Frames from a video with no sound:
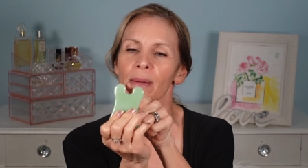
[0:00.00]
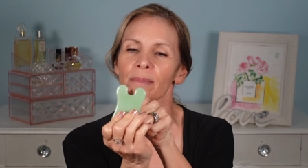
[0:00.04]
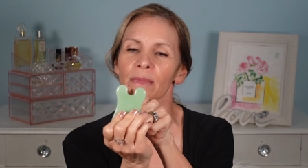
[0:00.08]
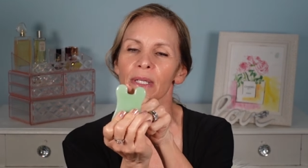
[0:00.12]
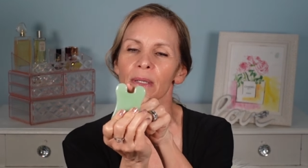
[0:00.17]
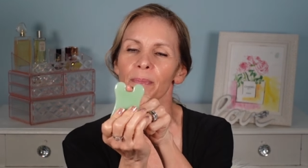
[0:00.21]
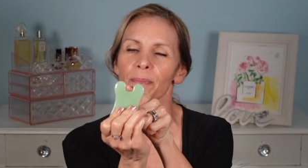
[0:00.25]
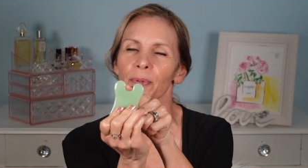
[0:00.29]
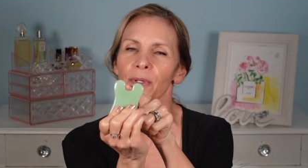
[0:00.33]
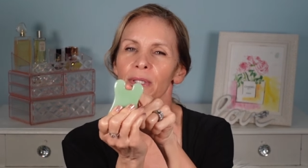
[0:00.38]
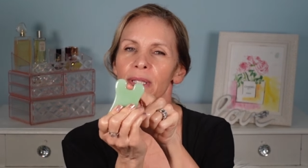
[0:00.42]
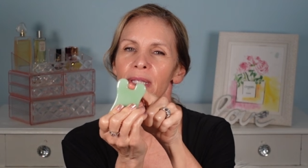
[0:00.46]
I'm
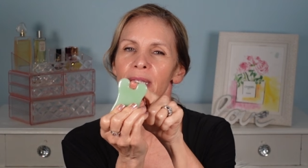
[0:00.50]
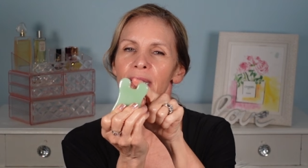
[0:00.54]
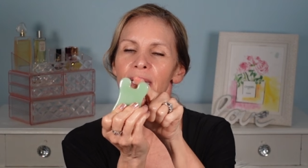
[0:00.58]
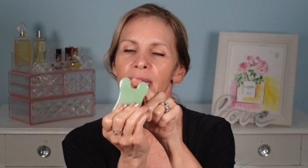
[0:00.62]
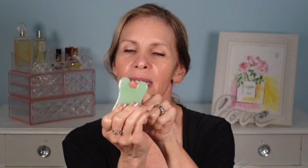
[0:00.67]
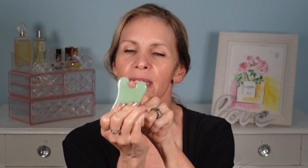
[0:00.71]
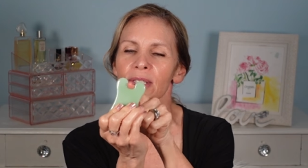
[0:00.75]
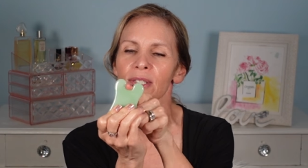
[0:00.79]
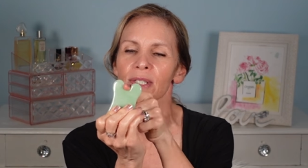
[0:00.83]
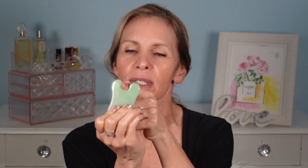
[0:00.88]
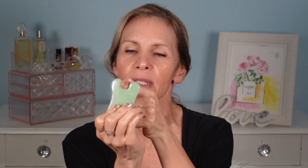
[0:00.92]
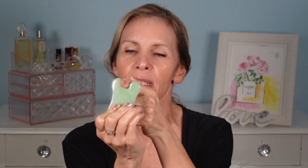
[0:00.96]
gonna put
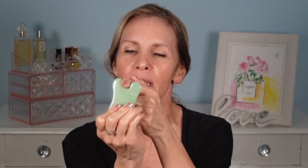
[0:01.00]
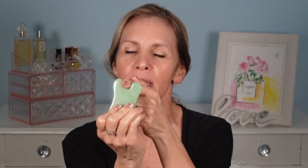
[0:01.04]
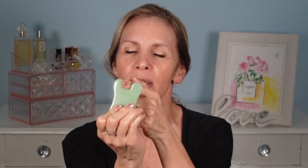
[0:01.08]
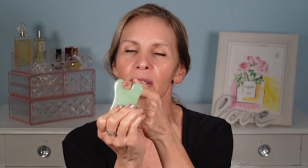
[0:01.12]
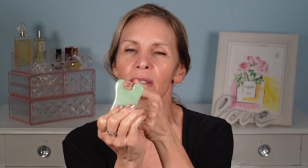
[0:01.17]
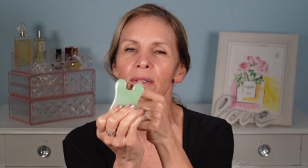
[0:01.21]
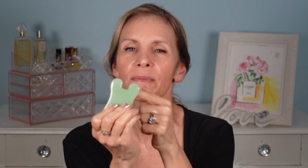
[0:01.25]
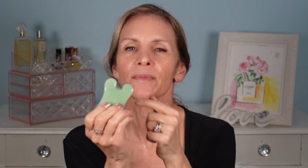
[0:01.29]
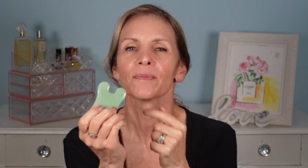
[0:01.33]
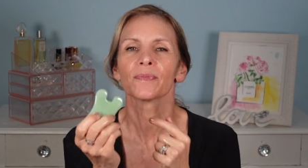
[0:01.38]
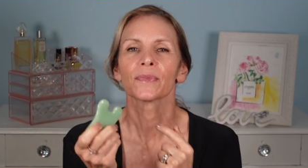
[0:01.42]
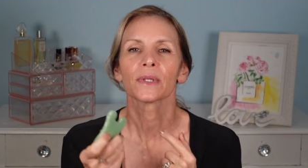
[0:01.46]
this
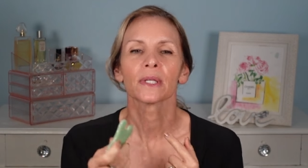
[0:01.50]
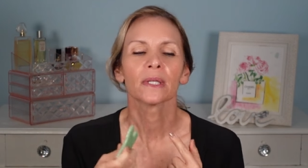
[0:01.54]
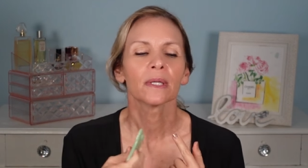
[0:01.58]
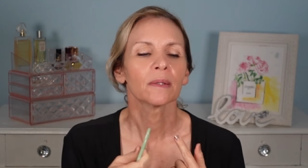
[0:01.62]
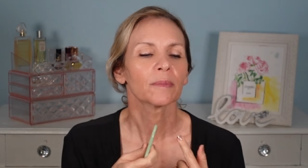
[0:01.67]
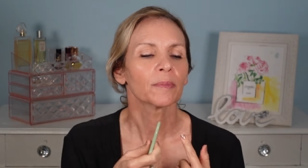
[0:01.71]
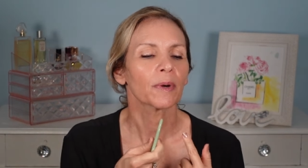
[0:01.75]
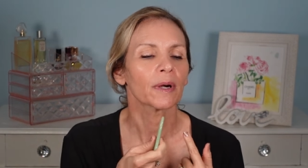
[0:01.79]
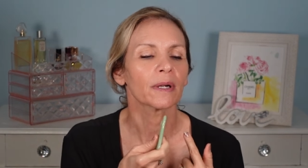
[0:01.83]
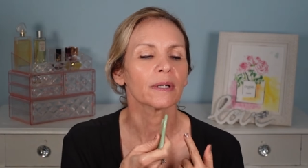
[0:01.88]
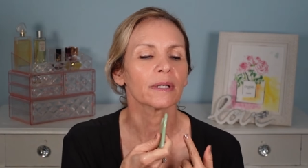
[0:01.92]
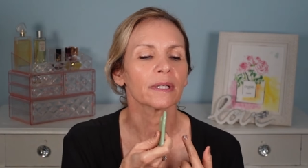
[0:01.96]
little
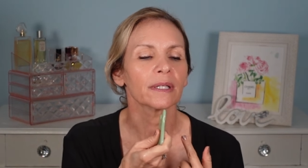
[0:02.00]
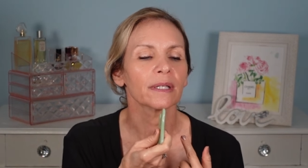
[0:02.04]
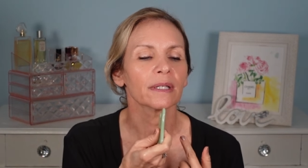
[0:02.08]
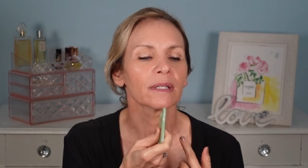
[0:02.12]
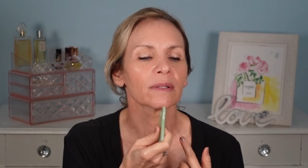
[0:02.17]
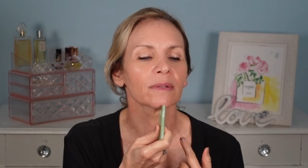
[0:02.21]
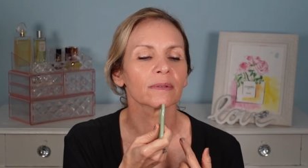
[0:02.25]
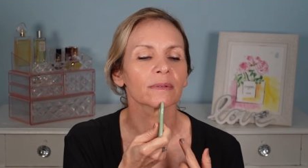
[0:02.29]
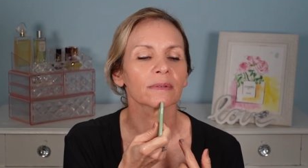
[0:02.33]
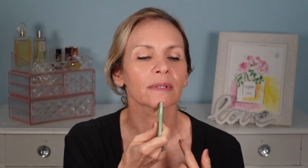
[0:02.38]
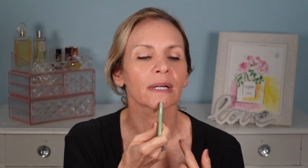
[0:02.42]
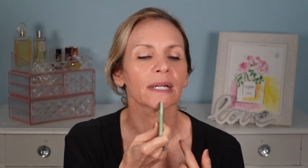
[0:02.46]
part
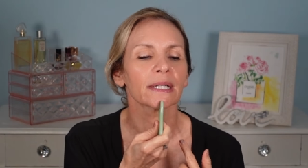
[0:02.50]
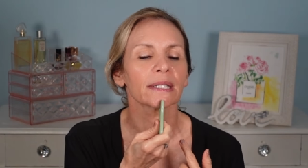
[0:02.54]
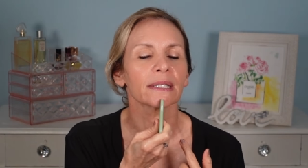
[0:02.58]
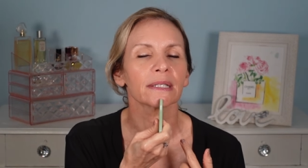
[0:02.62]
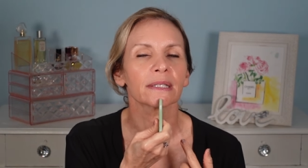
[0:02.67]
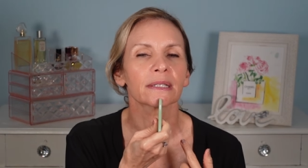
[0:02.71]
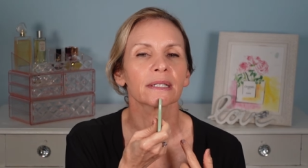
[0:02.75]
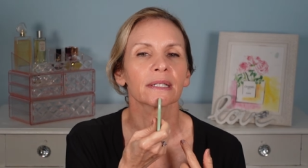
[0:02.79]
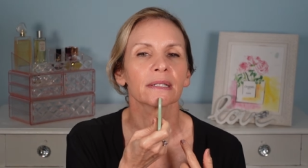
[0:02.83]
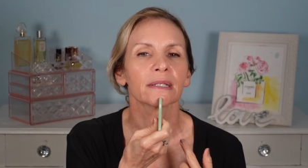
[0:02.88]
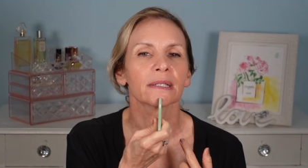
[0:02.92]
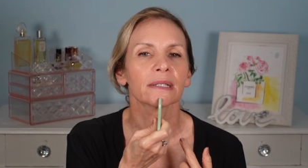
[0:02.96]
here
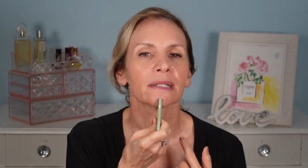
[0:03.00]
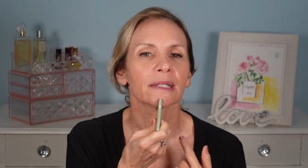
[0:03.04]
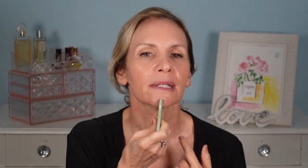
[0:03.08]
right